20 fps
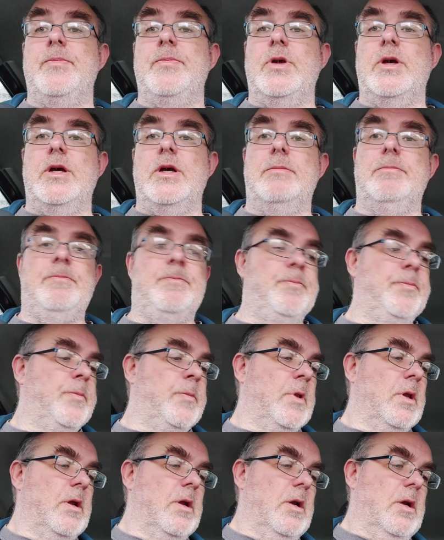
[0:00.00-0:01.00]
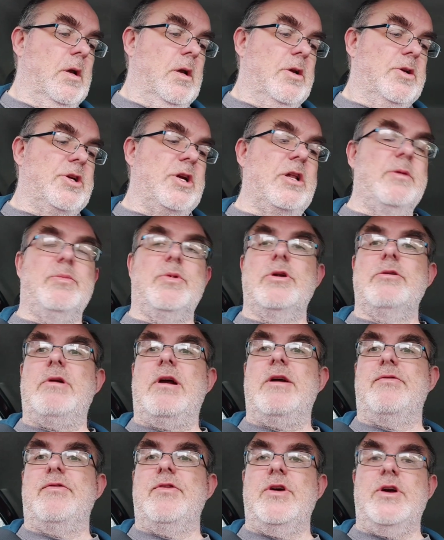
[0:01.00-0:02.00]
Um, show the
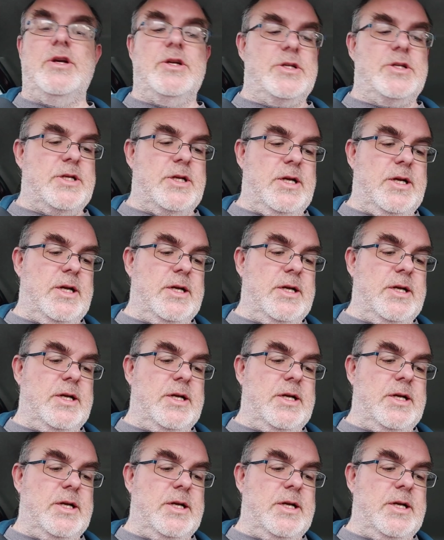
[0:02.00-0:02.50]
Blu-ray first.